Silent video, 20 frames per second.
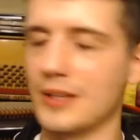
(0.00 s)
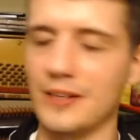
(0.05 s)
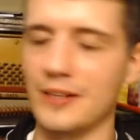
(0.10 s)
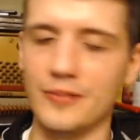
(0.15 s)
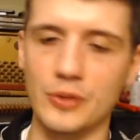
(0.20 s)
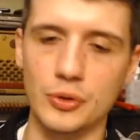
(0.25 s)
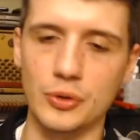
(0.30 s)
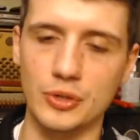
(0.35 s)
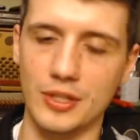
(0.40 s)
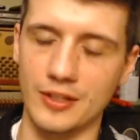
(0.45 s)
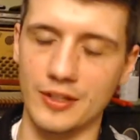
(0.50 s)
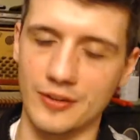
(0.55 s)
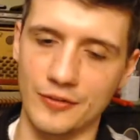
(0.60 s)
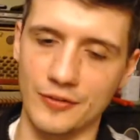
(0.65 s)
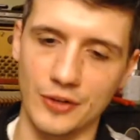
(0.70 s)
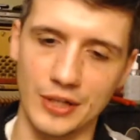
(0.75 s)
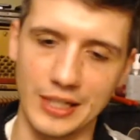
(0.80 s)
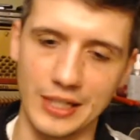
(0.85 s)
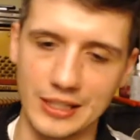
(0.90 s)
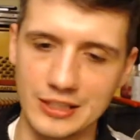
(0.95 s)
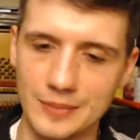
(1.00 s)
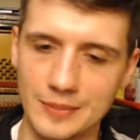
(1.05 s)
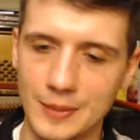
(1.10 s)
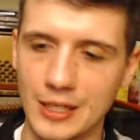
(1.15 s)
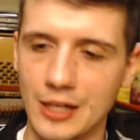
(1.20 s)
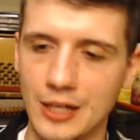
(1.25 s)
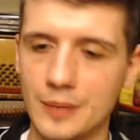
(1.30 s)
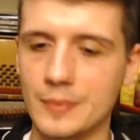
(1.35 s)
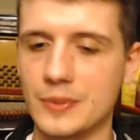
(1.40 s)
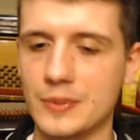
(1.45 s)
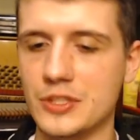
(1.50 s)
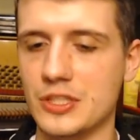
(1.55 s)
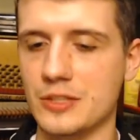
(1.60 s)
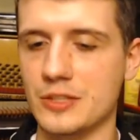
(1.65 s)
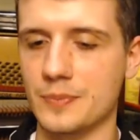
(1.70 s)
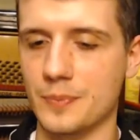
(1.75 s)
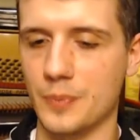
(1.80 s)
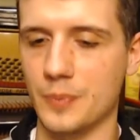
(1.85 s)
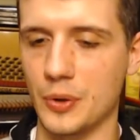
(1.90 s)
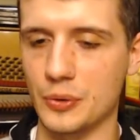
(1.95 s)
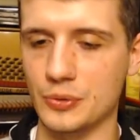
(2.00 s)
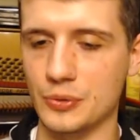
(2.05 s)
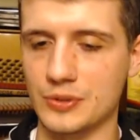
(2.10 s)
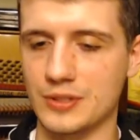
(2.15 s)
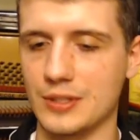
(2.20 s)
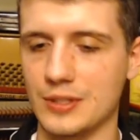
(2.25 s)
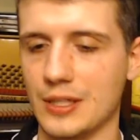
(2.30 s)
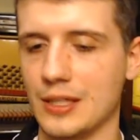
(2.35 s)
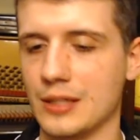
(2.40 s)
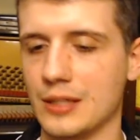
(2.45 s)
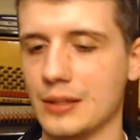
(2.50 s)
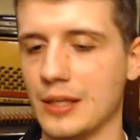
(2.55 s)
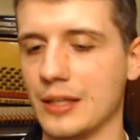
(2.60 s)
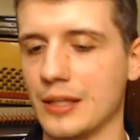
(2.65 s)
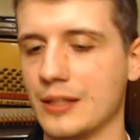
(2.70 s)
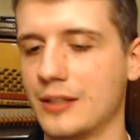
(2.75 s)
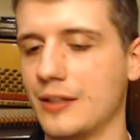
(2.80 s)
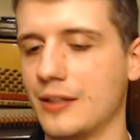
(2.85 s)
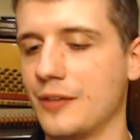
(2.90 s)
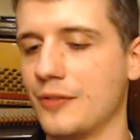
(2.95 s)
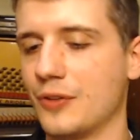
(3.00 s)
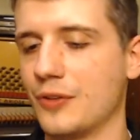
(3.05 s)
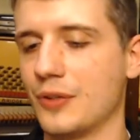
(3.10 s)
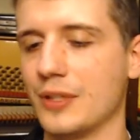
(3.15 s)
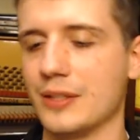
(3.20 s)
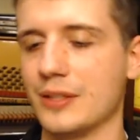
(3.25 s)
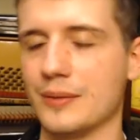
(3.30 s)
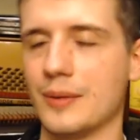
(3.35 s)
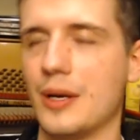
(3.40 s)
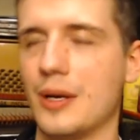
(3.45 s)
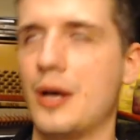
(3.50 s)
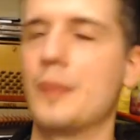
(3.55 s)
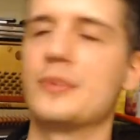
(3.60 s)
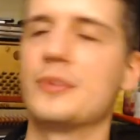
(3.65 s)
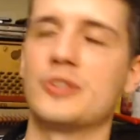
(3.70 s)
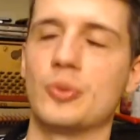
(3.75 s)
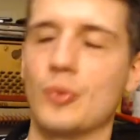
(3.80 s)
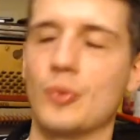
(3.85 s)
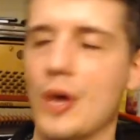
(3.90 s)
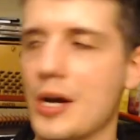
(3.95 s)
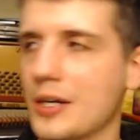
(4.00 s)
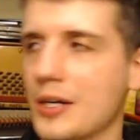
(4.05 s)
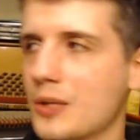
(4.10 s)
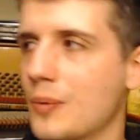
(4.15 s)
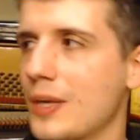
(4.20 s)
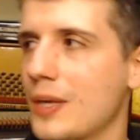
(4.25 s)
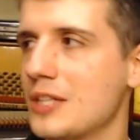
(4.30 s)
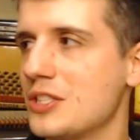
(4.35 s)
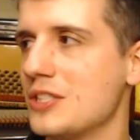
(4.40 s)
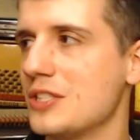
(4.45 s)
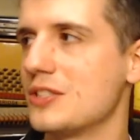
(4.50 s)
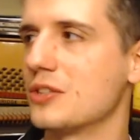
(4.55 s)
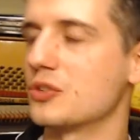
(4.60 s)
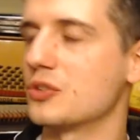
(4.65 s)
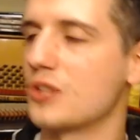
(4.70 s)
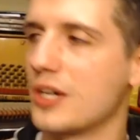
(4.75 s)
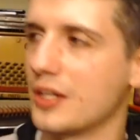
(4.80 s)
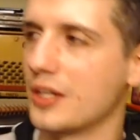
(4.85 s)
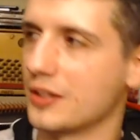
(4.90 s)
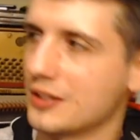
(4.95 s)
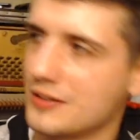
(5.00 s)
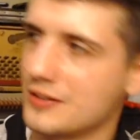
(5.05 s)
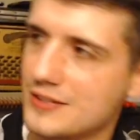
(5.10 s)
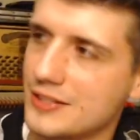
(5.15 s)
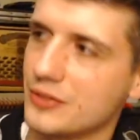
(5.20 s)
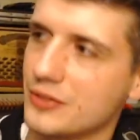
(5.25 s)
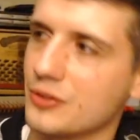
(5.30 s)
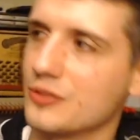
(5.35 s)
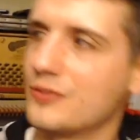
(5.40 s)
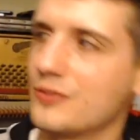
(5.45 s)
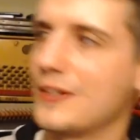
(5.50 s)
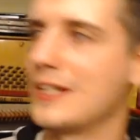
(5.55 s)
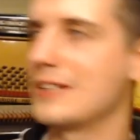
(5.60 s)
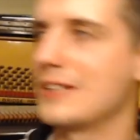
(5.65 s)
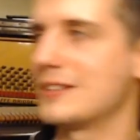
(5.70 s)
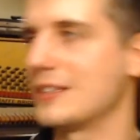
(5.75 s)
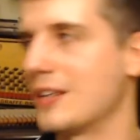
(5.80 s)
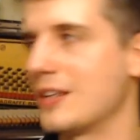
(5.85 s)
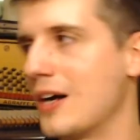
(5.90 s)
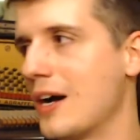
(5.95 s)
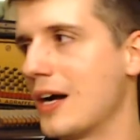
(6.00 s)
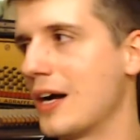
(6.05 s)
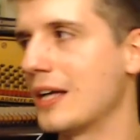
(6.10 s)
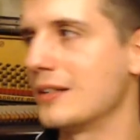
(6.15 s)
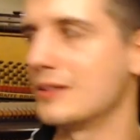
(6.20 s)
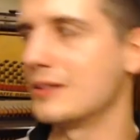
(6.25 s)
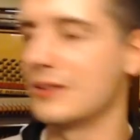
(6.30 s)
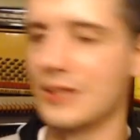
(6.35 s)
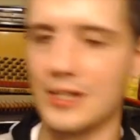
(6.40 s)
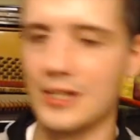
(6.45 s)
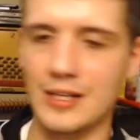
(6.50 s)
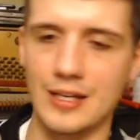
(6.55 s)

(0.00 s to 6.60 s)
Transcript: even though it's a very intimate album and she's posed in a very almost erotic way, she's still trying to conceal her face and hide